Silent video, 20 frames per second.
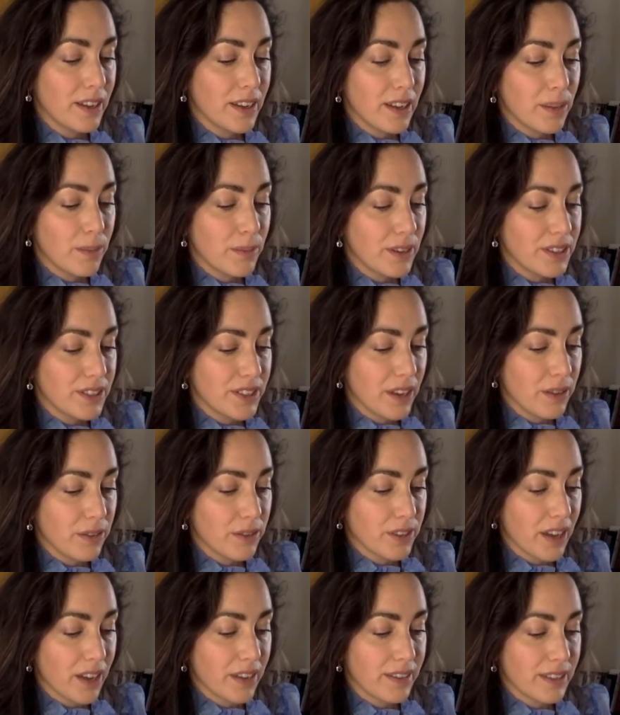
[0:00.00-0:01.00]
But don't
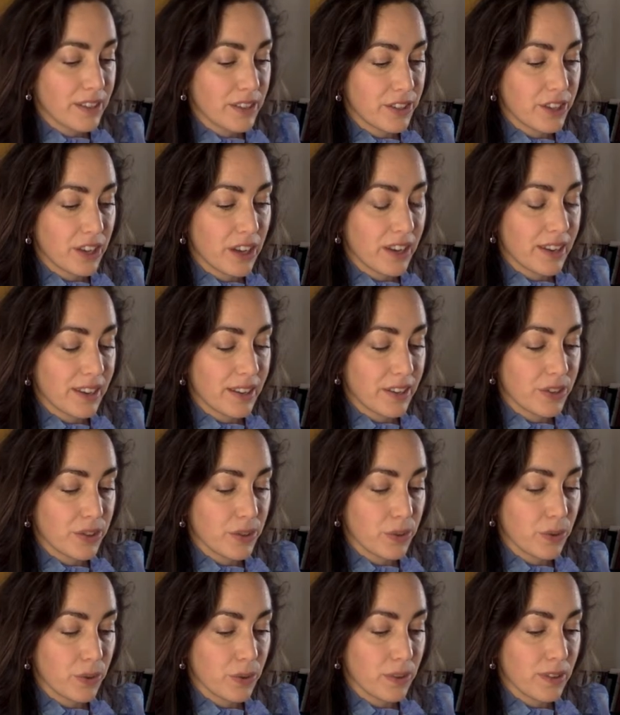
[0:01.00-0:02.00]
hurry the journey at
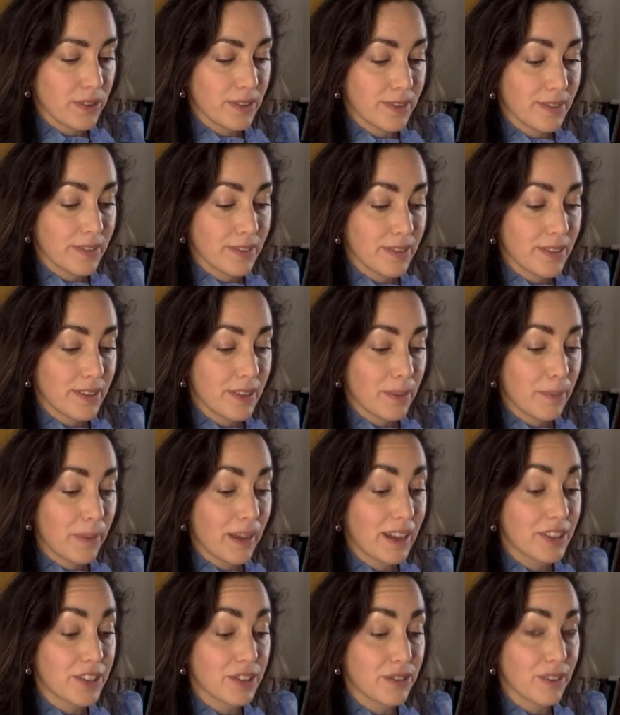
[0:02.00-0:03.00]
all.
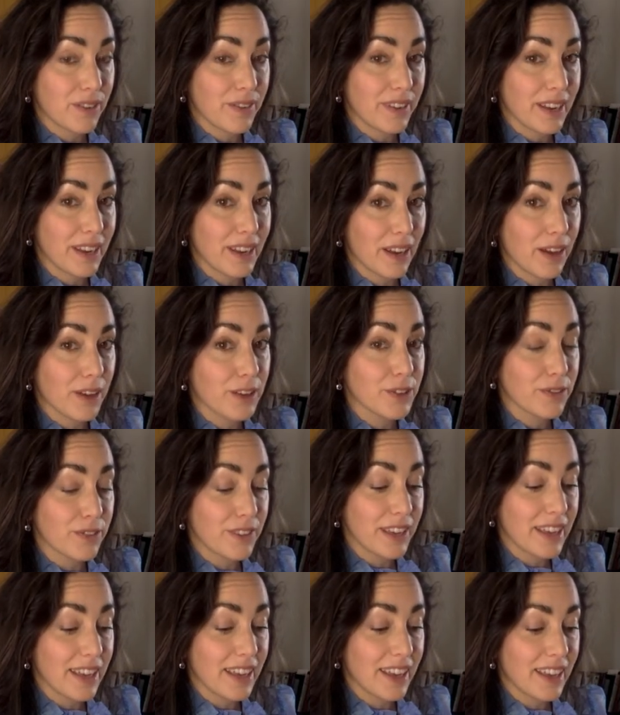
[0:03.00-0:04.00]
Better if it lasts for
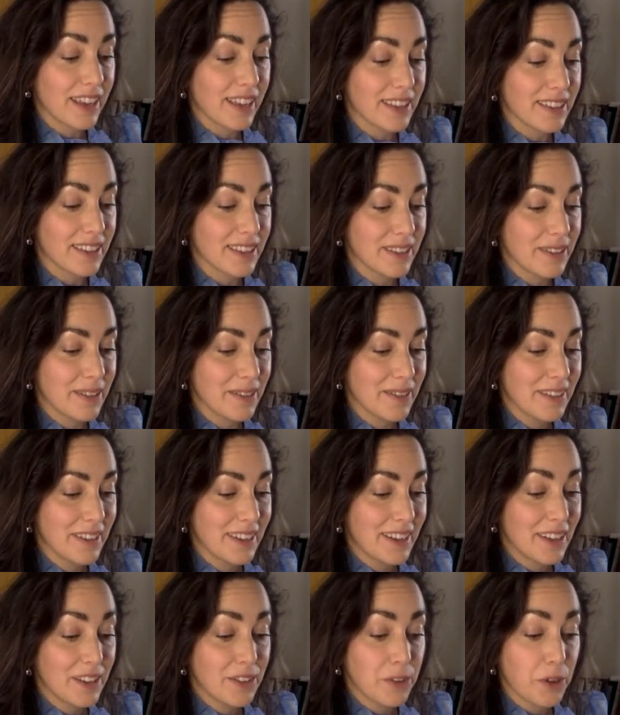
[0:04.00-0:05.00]
years,
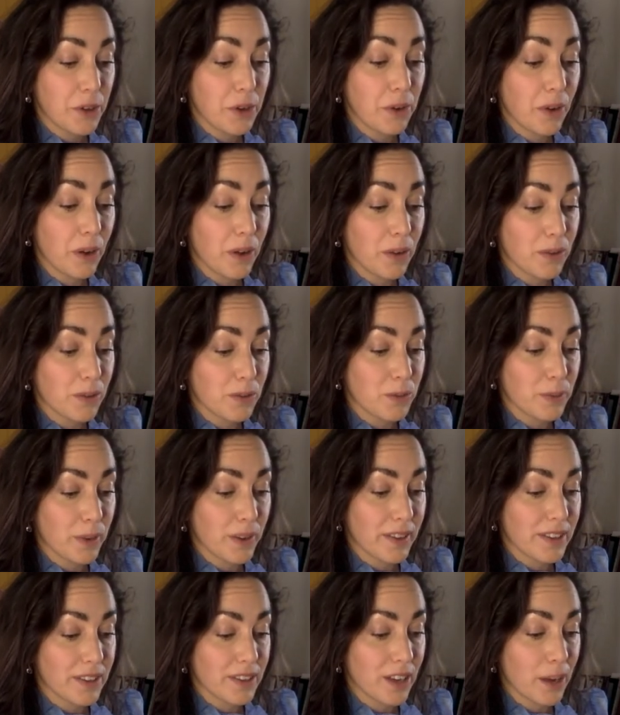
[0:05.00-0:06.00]
so you're old by
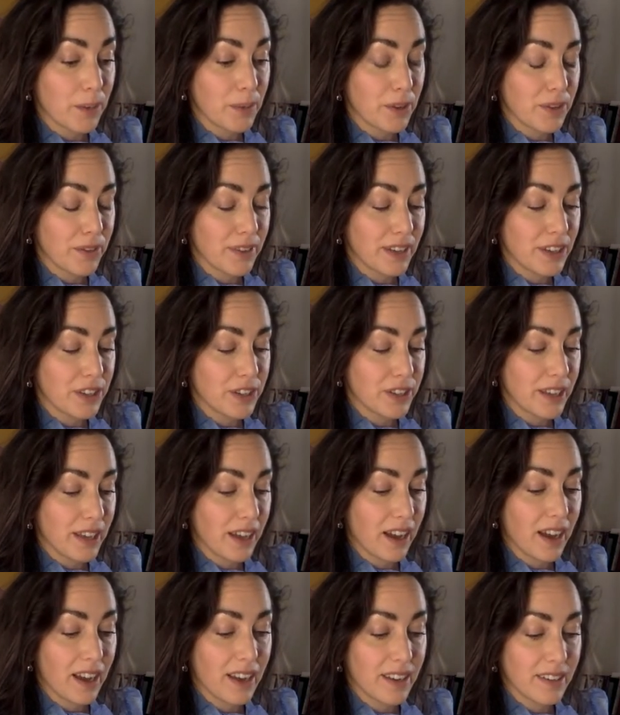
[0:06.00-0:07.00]
the time you reach the
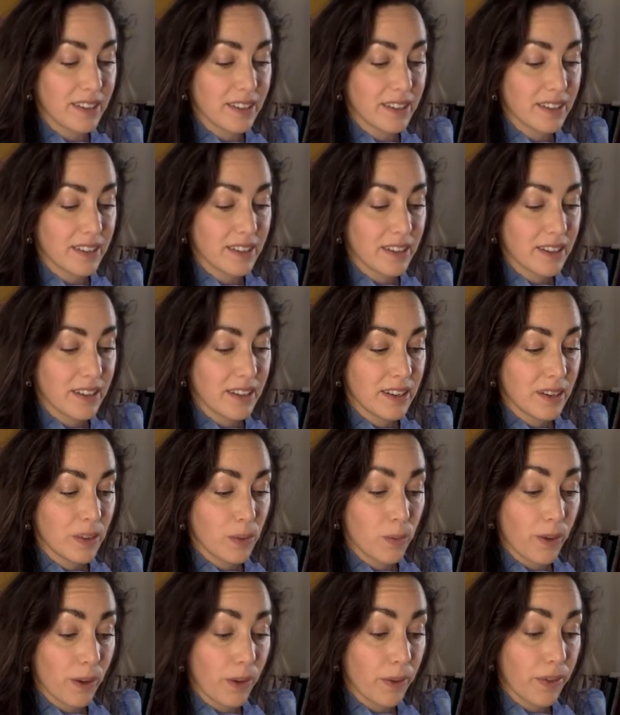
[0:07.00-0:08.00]
island,
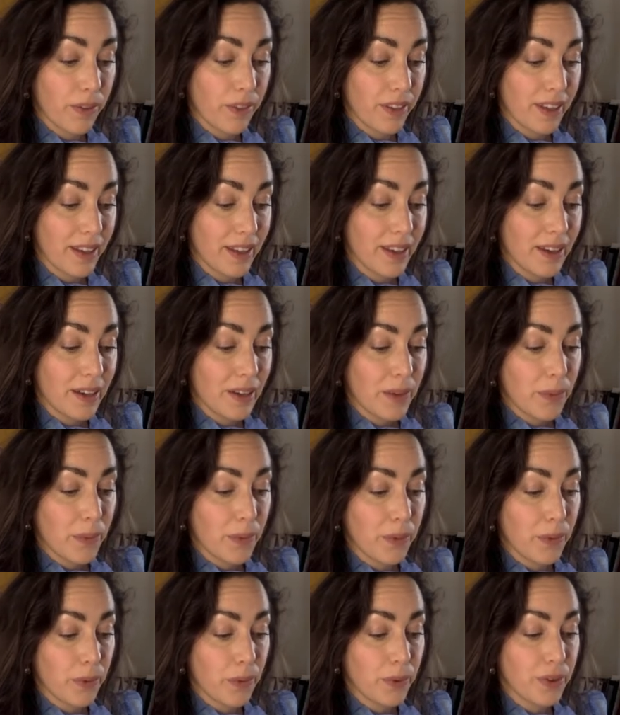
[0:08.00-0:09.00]
wealthy
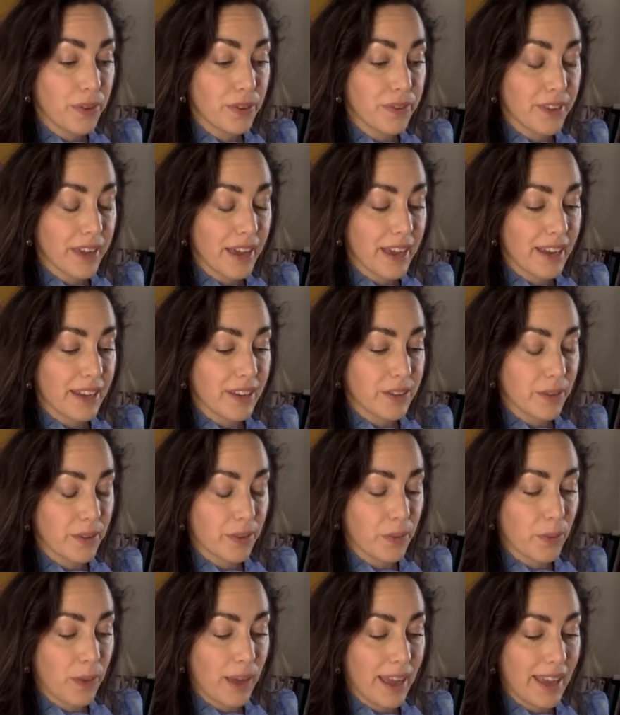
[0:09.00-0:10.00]
with all you've gained on the
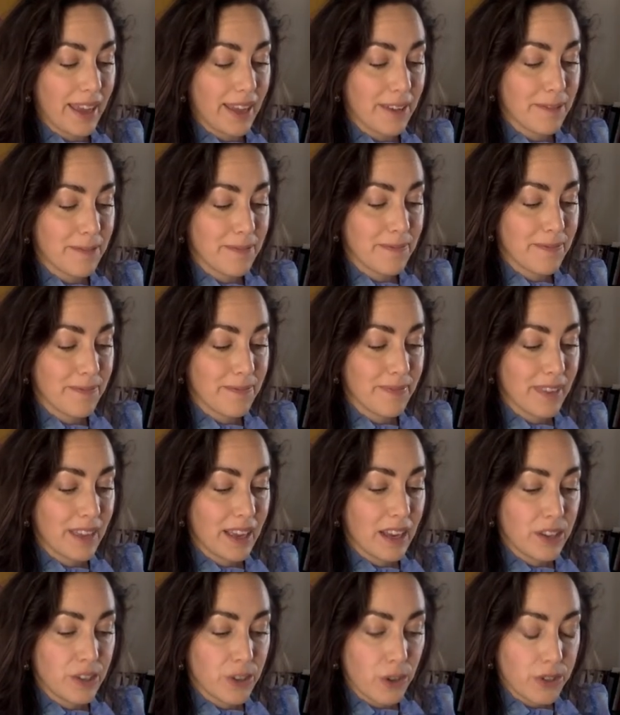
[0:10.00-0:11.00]
way,
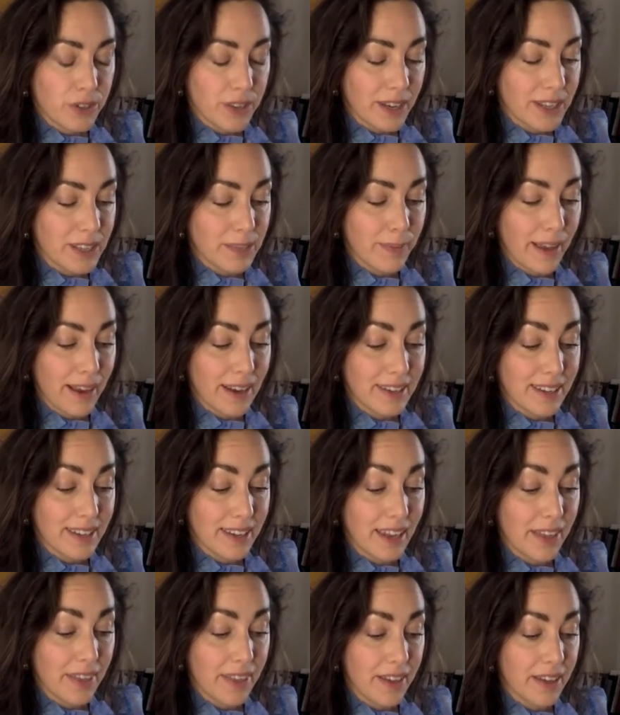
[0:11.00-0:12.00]
not expecting
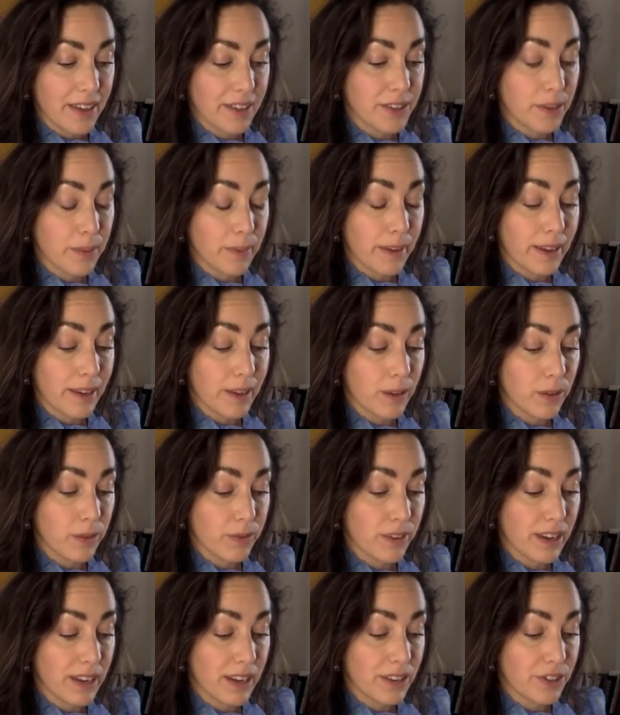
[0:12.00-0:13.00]
Ithaca to make you
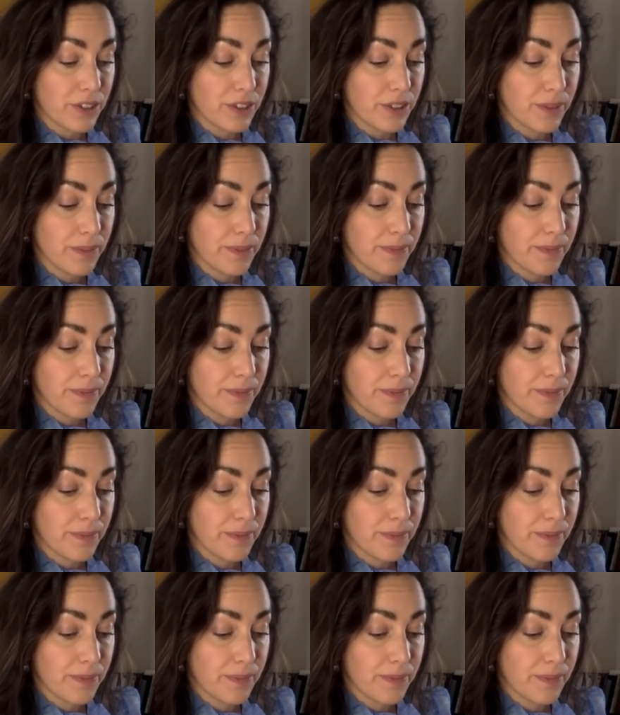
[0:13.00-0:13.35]
rich.